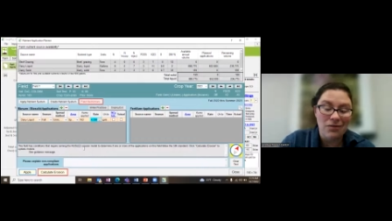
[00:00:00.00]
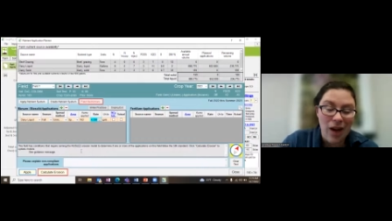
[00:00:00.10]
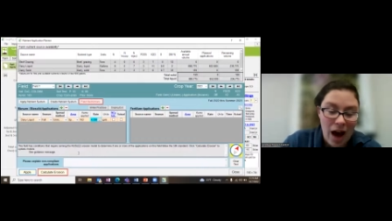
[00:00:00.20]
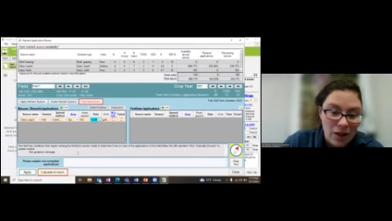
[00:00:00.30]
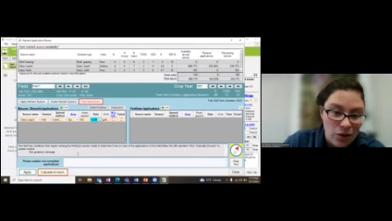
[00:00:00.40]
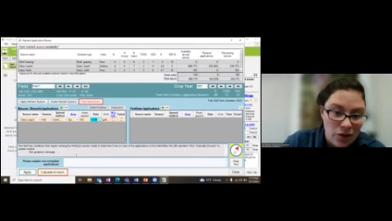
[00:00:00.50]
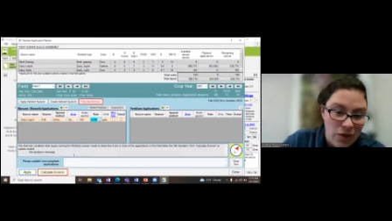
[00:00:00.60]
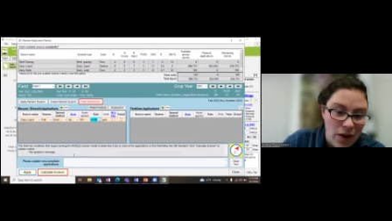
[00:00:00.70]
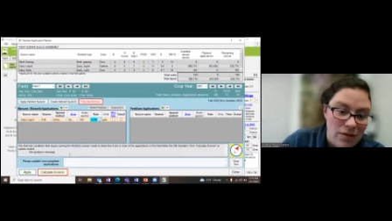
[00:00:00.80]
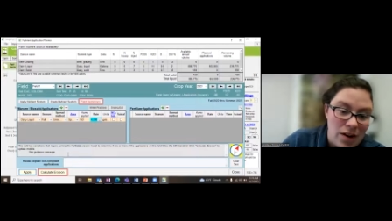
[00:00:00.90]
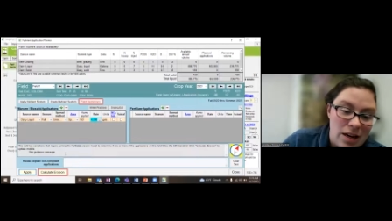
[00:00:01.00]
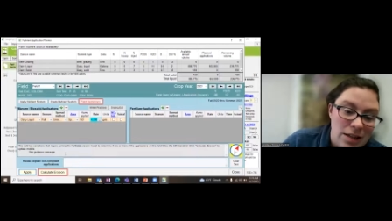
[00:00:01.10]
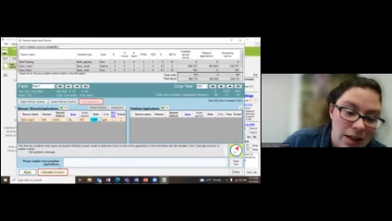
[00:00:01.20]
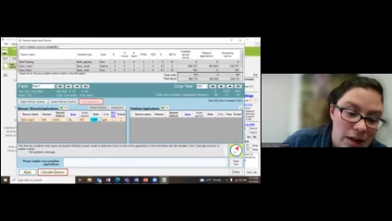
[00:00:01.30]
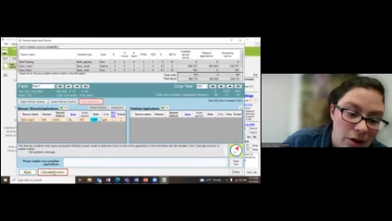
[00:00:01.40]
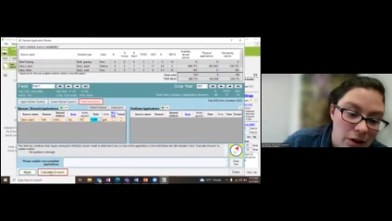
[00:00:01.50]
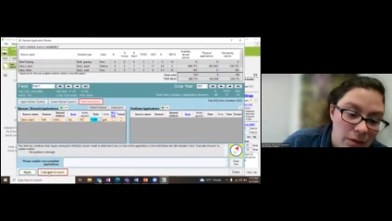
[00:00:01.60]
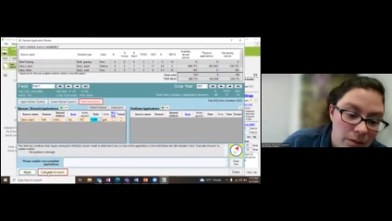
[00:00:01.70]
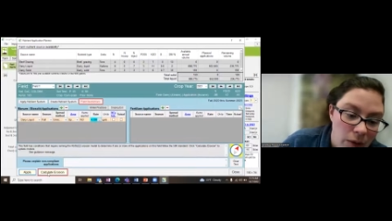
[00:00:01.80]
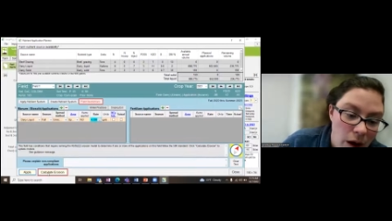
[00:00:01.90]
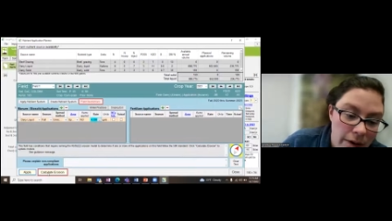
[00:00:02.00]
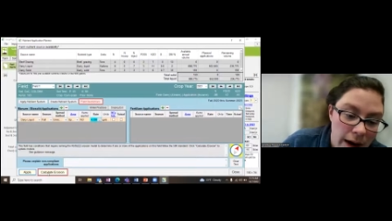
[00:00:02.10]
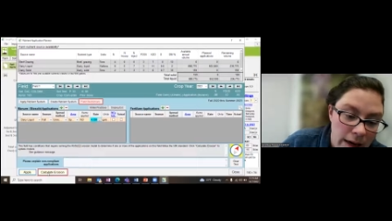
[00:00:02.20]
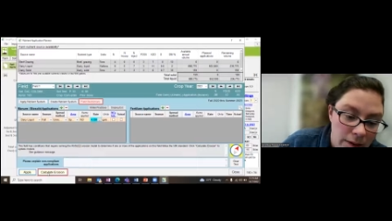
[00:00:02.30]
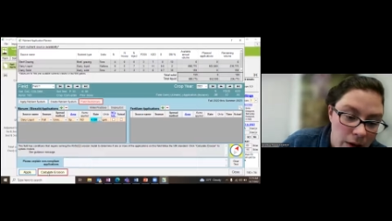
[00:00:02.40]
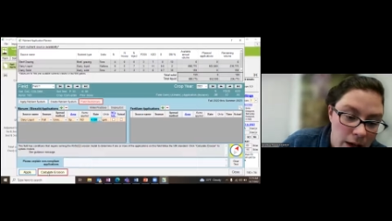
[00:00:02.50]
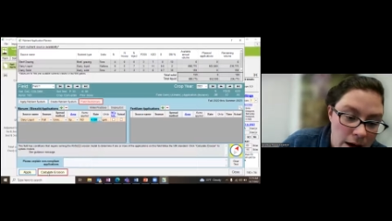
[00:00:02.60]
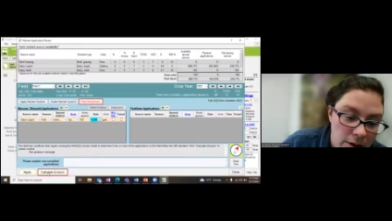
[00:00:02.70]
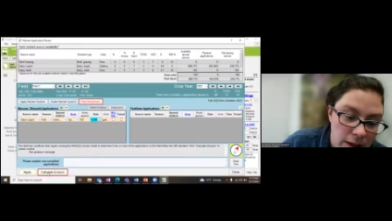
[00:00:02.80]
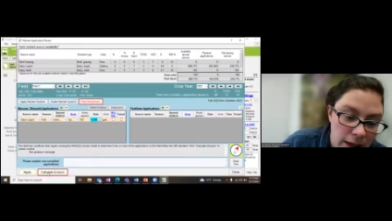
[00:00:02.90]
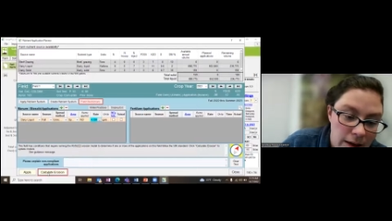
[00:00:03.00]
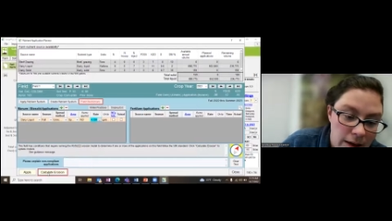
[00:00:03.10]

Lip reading: follows the 590 standard. All right, well, I'll click